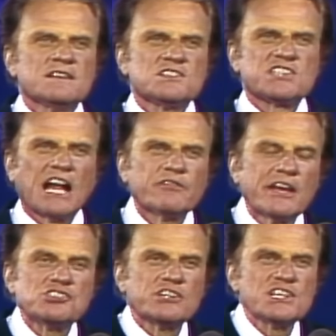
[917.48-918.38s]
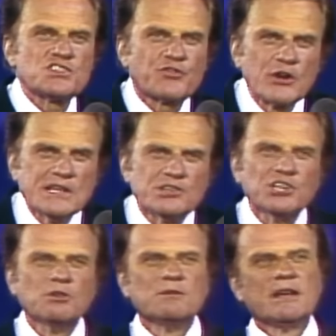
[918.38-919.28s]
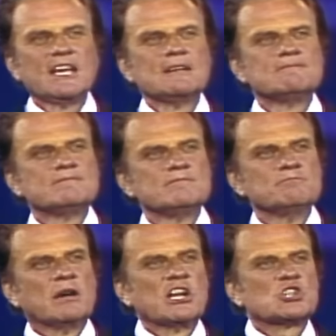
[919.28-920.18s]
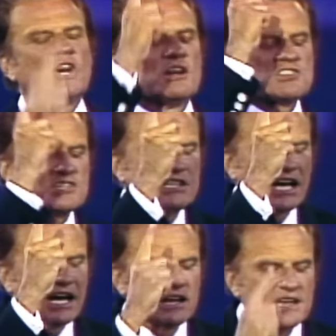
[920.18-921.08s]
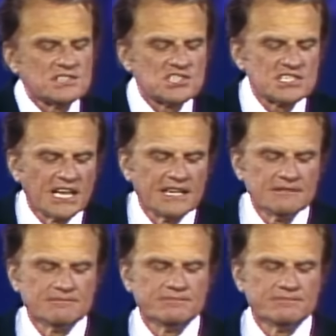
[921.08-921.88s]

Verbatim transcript: Salvation is free to you and me, but it cost God his Son.